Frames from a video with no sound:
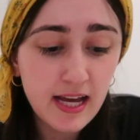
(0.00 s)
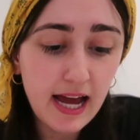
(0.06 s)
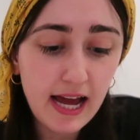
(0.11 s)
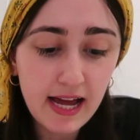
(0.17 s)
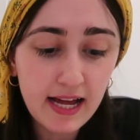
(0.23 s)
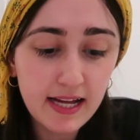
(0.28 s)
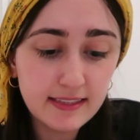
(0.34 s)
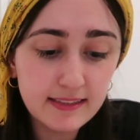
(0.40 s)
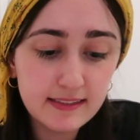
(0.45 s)

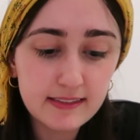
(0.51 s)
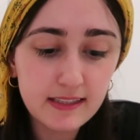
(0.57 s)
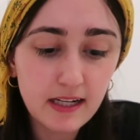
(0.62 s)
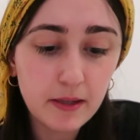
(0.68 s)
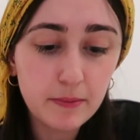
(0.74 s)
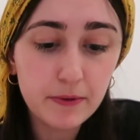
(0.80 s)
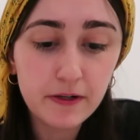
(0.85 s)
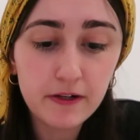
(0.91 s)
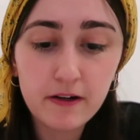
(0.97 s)
and
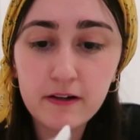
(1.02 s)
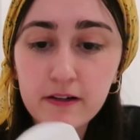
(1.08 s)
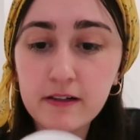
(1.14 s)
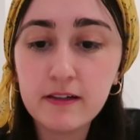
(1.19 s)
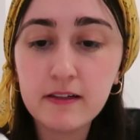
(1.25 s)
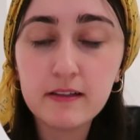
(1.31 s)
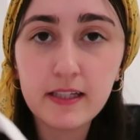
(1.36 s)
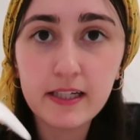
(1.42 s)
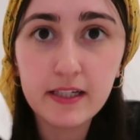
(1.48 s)
I put it
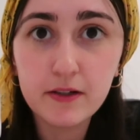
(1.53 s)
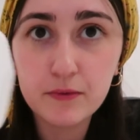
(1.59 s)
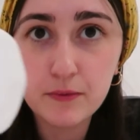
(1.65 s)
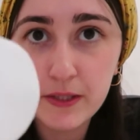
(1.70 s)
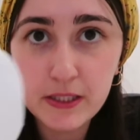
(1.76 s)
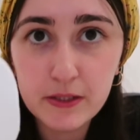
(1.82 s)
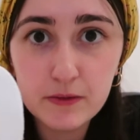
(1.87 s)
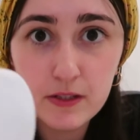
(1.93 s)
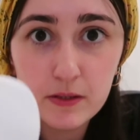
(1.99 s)
on like a
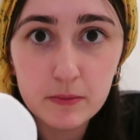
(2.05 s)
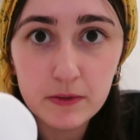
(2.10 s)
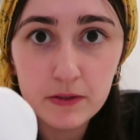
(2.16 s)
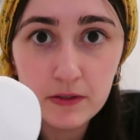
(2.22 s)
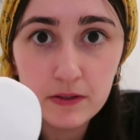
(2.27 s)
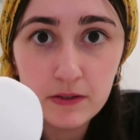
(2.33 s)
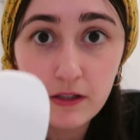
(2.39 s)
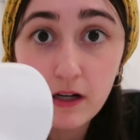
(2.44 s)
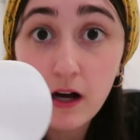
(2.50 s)

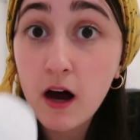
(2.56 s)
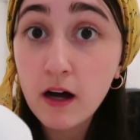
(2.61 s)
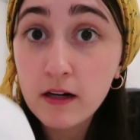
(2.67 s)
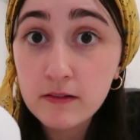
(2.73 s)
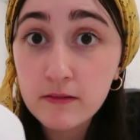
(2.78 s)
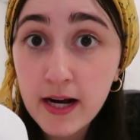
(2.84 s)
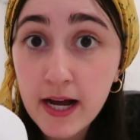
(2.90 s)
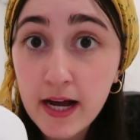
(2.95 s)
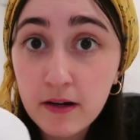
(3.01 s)
reusable
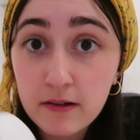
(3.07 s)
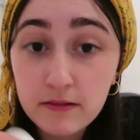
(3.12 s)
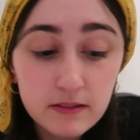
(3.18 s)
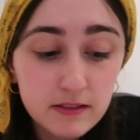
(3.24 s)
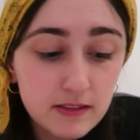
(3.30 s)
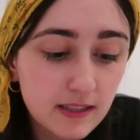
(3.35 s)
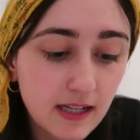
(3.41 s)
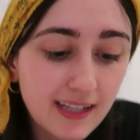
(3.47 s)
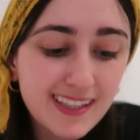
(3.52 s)
cotton round.